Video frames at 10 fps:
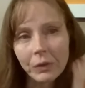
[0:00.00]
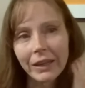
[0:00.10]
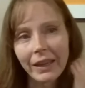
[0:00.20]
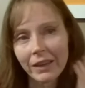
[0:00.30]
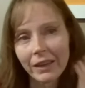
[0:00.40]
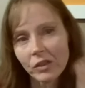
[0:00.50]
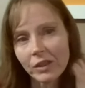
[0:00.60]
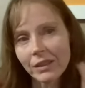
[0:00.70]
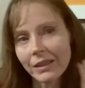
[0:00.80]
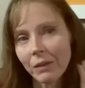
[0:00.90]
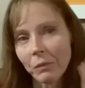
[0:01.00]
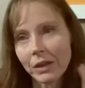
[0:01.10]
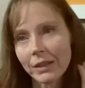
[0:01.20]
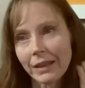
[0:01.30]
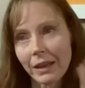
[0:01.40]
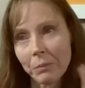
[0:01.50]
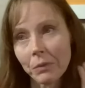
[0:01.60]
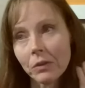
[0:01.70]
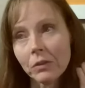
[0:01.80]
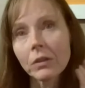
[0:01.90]
so again just in that one
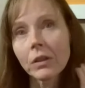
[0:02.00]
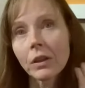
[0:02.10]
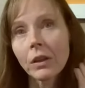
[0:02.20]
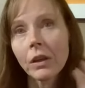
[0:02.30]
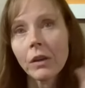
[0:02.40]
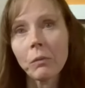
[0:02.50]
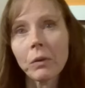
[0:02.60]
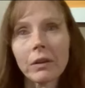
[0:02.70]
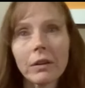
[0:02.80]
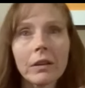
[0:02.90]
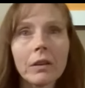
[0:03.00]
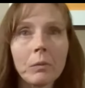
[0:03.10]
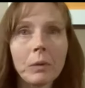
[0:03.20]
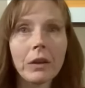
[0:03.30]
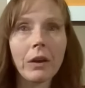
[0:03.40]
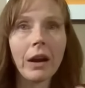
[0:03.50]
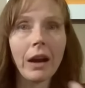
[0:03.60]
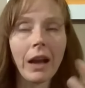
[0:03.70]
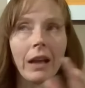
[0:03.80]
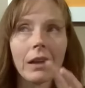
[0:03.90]
example where we
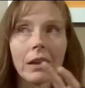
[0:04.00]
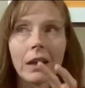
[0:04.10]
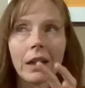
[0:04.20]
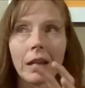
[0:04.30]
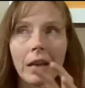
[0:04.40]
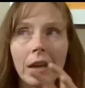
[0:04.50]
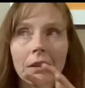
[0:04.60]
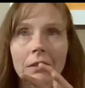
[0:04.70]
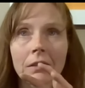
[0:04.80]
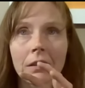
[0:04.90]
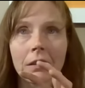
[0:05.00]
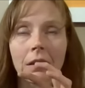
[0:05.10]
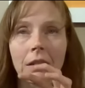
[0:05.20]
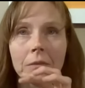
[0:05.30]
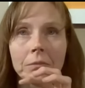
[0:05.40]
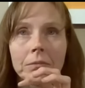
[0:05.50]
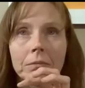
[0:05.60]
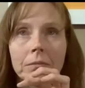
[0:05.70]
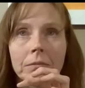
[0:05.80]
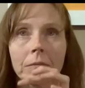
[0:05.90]
are uh,
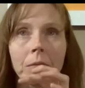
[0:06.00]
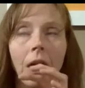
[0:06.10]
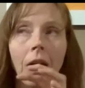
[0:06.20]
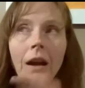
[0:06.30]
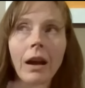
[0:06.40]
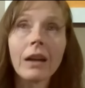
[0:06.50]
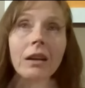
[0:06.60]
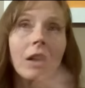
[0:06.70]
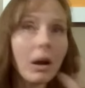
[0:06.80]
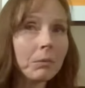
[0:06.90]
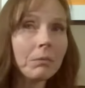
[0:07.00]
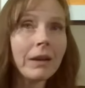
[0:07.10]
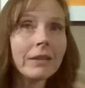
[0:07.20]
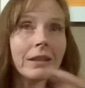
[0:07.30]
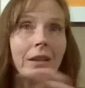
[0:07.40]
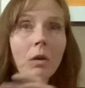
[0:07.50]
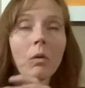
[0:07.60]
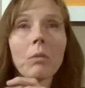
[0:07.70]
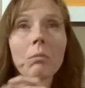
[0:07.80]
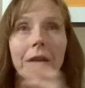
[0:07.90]
um, uncompromising
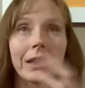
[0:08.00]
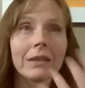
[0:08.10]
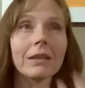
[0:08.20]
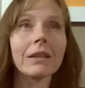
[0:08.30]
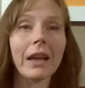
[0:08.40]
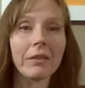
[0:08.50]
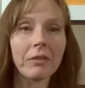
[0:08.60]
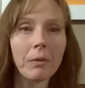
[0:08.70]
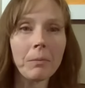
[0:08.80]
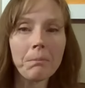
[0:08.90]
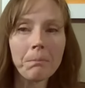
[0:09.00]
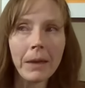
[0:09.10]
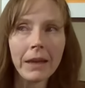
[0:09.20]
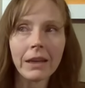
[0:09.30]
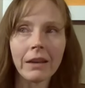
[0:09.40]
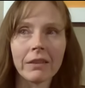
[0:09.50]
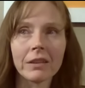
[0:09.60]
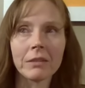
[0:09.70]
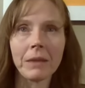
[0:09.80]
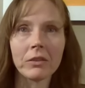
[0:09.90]
or bringing to life many of
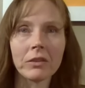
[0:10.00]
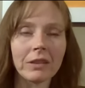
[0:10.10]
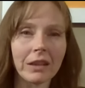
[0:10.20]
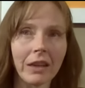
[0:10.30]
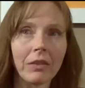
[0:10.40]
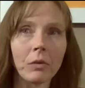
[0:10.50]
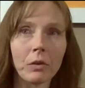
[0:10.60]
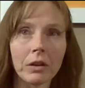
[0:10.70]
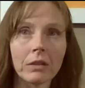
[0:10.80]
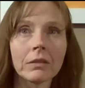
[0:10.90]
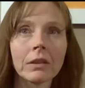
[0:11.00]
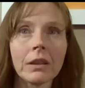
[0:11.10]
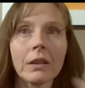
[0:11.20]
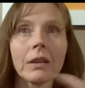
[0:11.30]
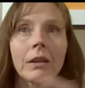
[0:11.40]
the dimensions that get thwarted